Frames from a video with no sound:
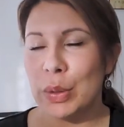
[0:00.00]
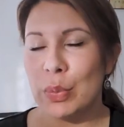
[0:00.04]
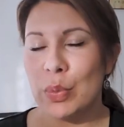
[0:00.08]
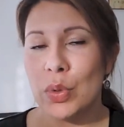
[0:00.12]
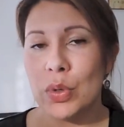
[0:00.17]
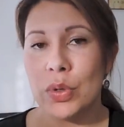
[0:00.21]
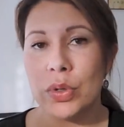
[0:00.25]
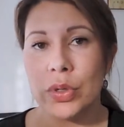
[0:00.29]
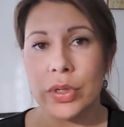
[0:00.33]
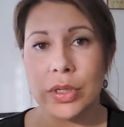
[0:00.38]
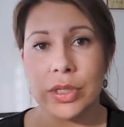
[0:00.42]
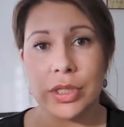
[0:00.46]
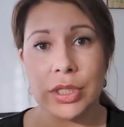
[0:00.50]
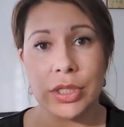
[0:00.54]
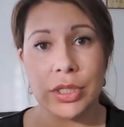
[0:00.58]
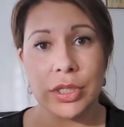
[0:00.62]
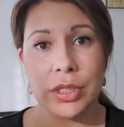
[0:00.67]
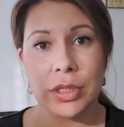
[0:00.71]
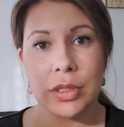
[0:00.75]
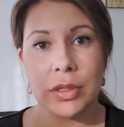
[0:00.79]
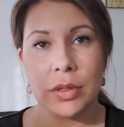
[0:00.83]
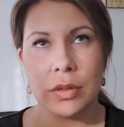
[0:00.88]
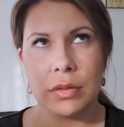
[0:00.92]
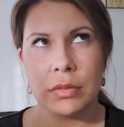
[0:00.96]

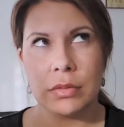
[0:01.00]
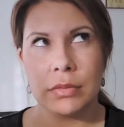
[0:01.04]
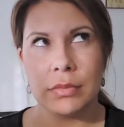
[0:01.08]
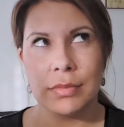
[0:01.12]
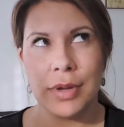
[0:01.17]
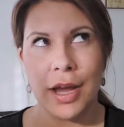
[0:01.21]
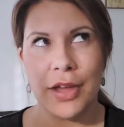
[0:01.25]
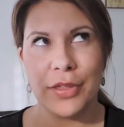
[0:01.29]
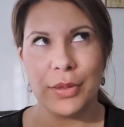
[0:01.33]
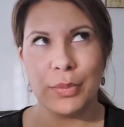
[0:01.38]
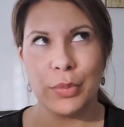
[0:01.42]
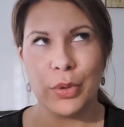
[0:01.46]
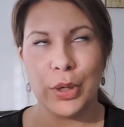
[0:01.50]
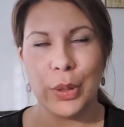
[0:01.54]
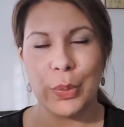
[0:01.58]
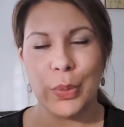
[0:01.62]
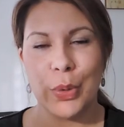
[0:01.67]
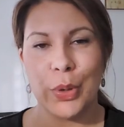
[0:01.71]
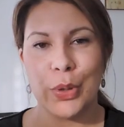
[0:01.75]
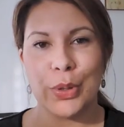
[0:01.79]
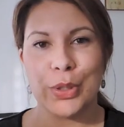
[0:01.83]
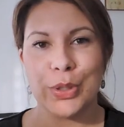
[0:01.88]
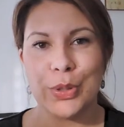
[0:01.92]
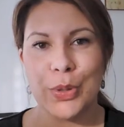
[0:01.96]
Works
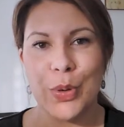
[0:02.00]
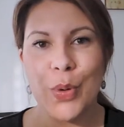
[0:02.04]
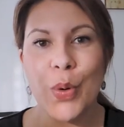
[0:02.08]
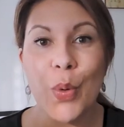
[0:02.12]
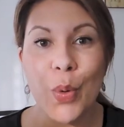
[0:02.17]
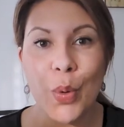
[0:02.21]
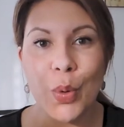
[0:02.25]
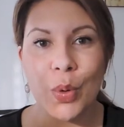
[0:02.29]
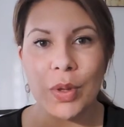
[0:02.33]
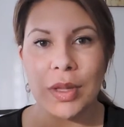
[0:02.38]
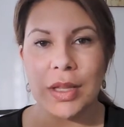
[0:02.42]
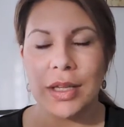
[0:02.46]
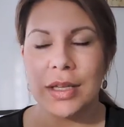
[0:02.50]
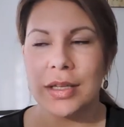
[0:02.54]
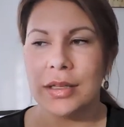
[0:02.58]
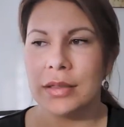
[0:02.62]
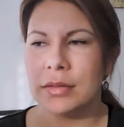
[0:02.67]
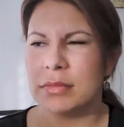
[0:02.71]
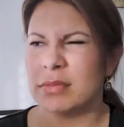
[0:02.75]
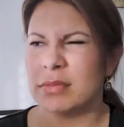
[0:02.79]
haul.